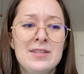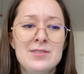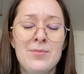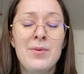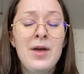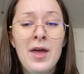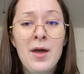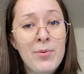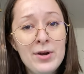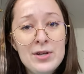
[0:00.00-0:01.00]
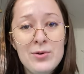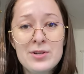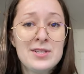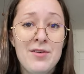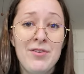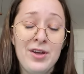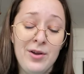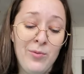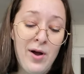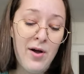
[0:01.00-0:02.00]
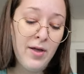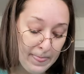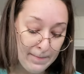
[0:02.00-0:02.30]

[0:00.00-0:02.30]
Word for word: some pretty cool stuff at Goodwill.